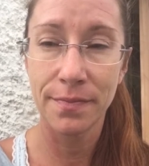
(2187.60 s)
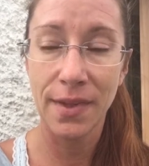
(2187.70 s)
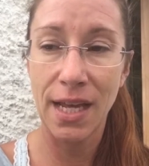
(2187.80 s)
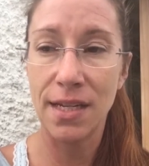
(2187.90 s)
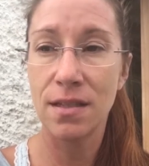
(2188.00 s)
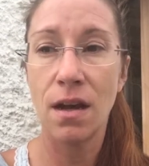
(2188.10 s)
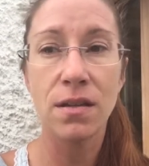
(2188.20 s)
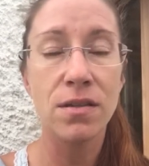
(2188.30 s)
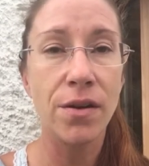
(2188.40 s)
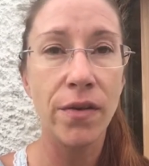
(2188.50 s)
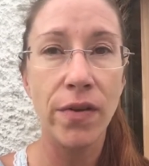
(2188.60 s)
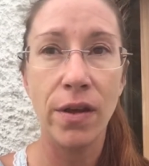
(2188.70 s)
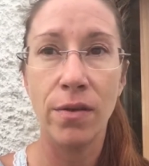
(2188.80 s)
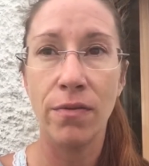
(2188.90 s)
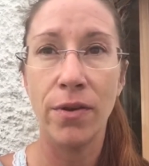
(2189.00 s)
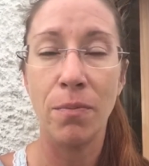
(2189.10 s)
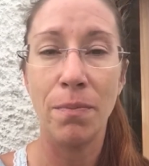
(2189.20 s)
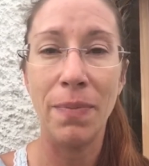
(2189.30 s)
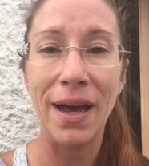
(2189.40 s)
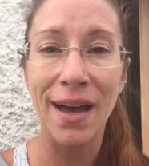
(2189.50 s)
And it's not serving you to feel
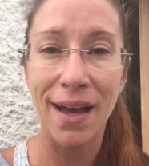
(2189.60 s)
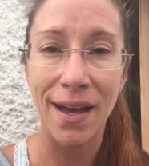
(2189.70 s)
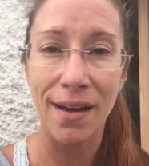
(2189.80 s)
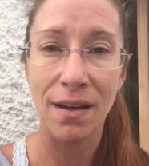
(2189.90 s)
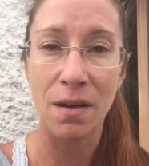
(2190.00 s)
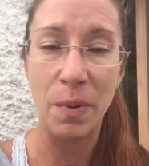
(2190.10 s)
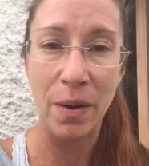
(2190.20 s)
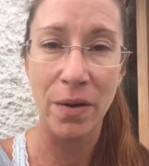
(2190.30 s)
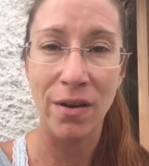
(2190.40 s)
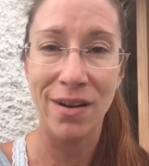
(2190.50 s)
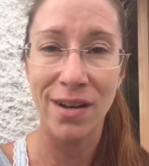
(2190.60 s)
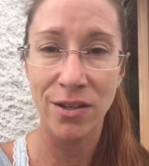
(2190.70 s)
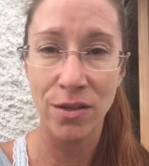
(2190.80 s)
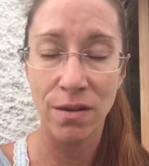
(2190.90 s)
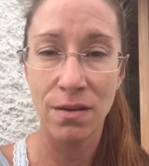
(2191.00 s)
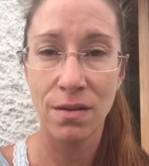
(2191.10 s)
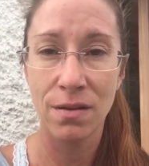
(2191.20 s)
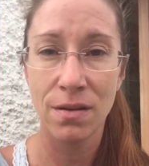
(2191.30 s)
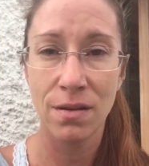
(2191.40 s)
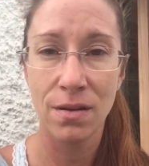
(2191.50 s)
bad about your addiction.
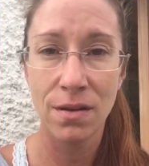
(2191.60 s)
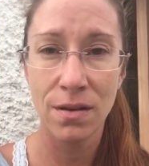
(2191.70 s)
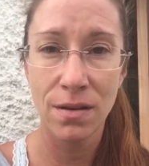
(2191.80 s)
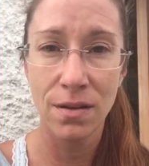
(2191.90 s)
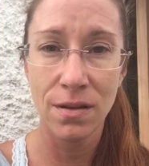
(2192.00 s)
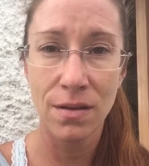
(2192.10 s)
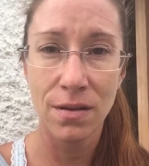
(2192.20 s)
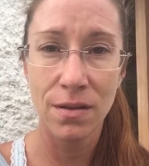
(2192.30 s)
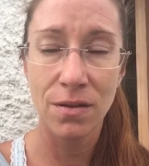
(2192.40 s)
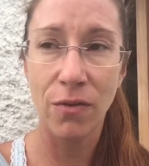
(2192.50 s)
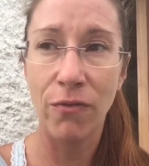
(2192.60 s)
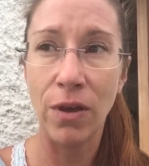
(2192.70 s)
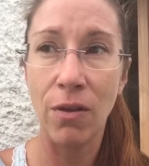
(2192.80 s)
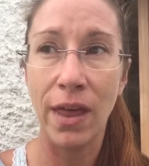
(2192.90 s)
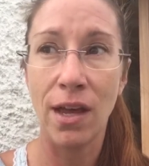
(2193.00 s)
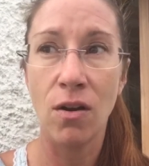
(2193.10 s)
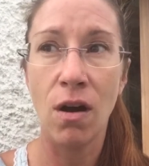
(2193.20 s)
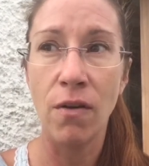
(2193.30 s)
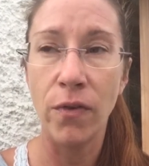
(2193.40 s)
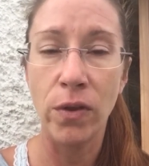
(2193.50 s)
To feel like an
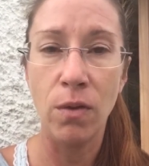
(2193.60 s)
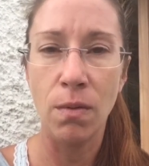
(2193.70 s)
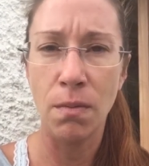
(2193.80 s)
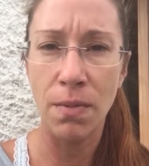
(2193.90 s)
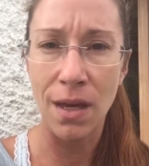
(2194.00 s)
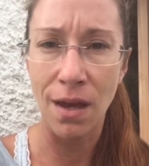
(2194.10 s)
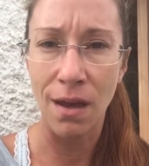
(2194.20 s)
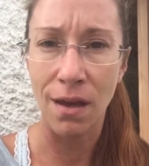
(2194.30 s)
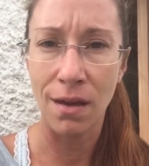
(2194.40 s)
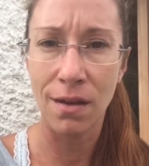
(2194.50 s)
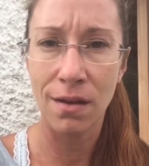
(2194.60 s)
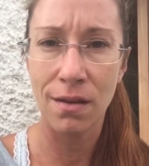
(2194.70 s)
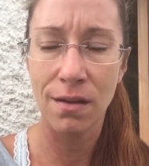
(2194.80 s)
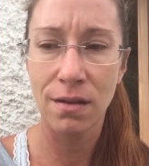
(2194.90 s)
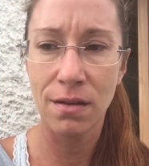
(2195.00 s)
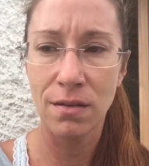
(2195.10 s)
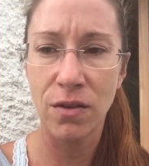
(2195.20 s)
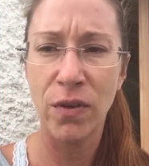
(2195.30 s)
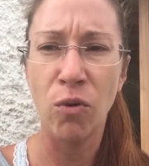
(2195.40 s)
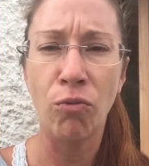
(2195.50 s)
awful human being, to
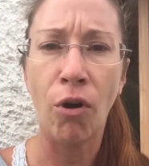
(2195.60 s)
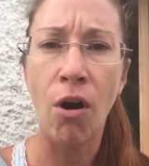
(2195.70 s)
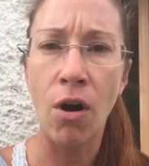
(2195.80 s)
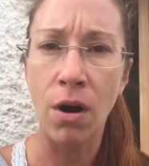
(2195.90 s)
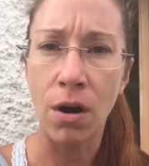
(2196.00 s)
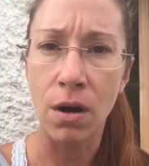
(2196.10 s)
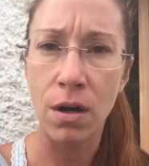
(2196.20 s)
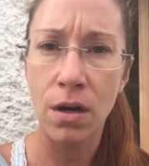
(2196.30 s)
feel wrong.